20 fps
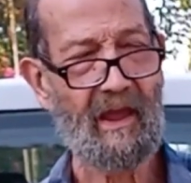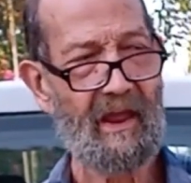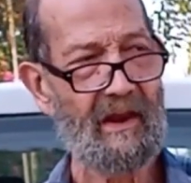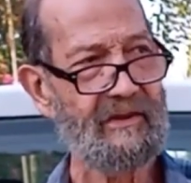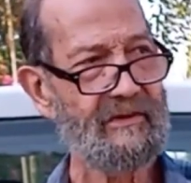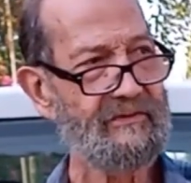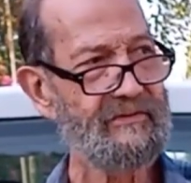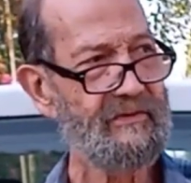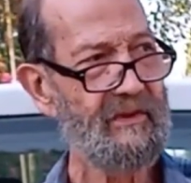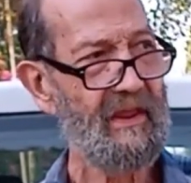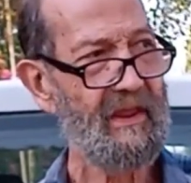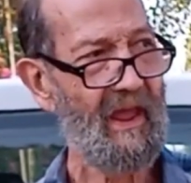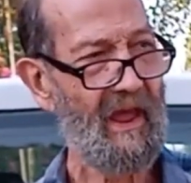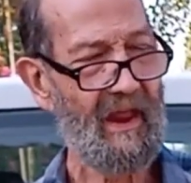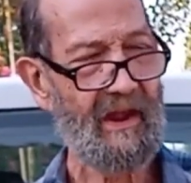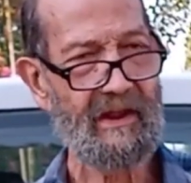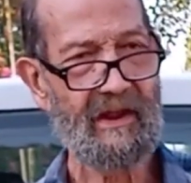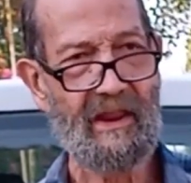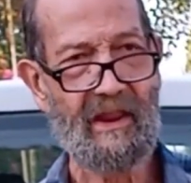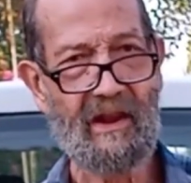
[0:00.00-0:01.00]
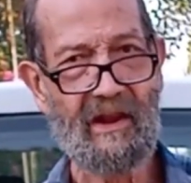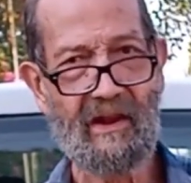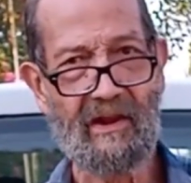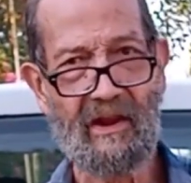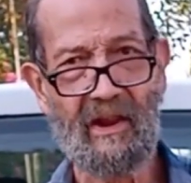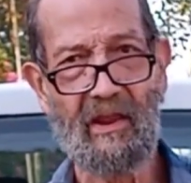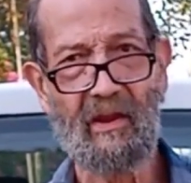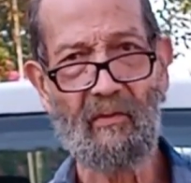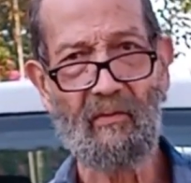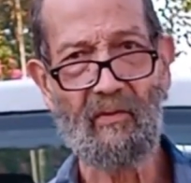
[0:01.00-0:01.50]
got to say I did
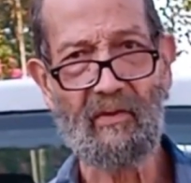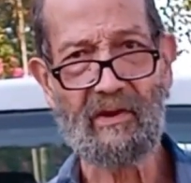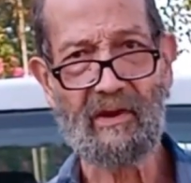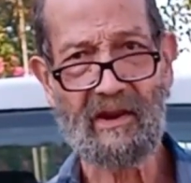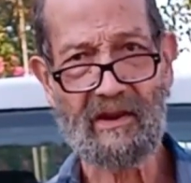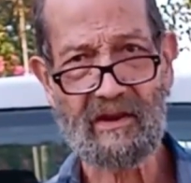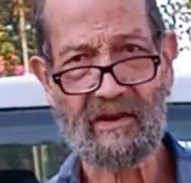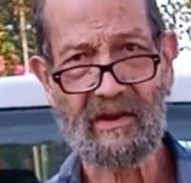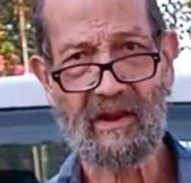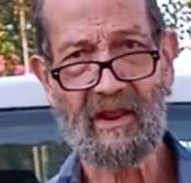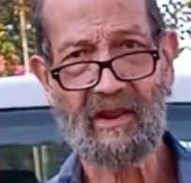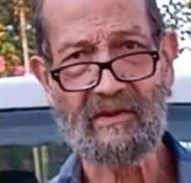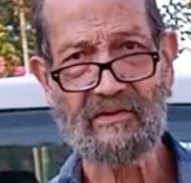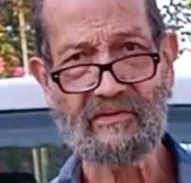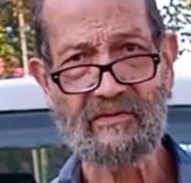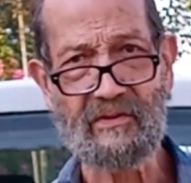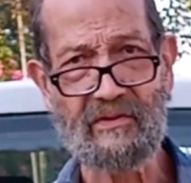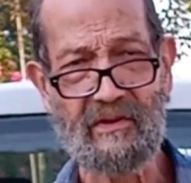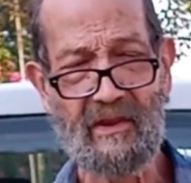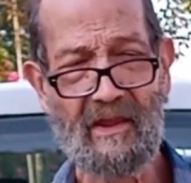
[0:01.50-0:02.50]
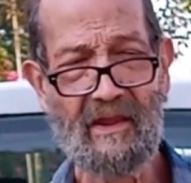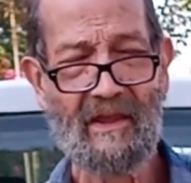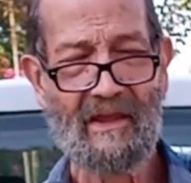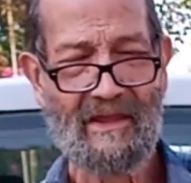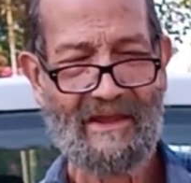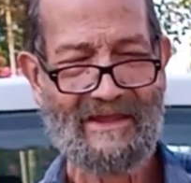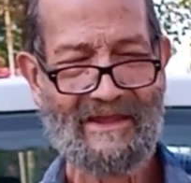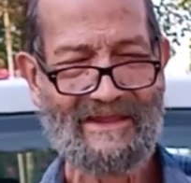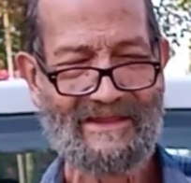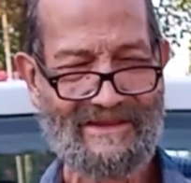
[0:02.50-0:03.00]
deal with addiction.
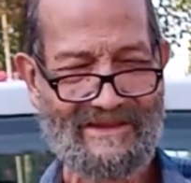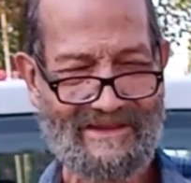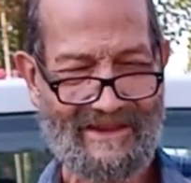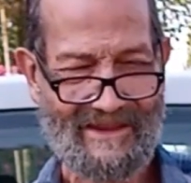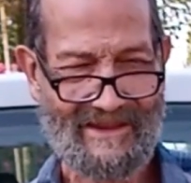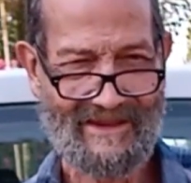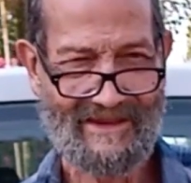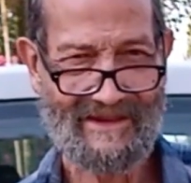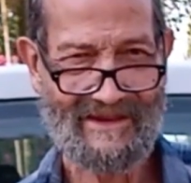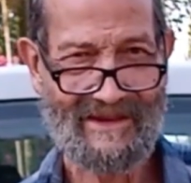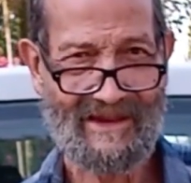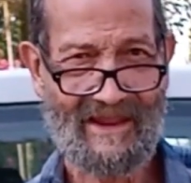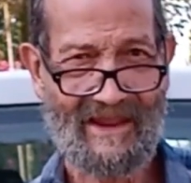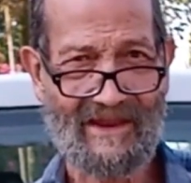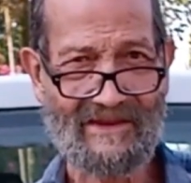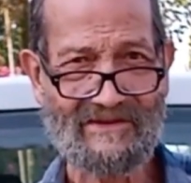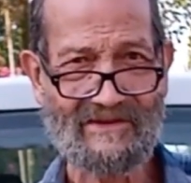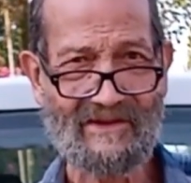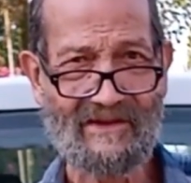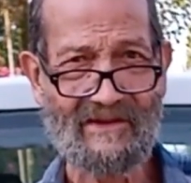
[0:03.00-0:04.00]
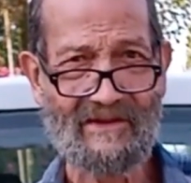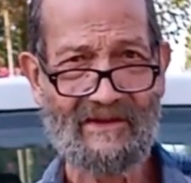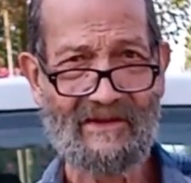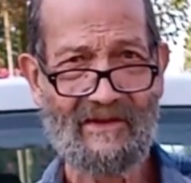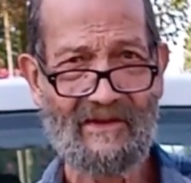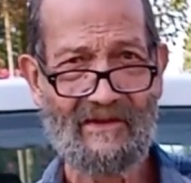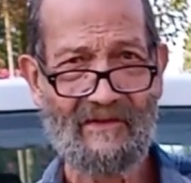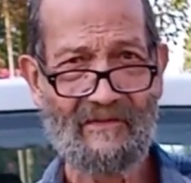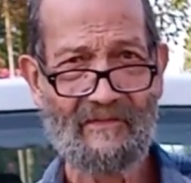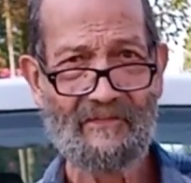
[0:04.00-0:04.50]
What was your drug of
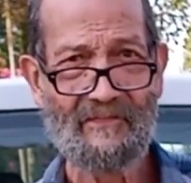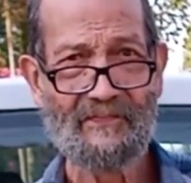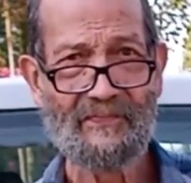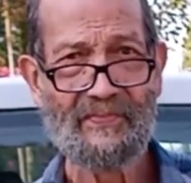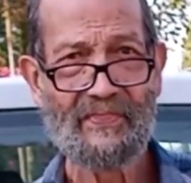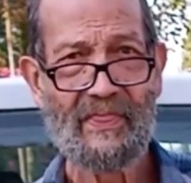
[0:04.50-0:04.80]
choice?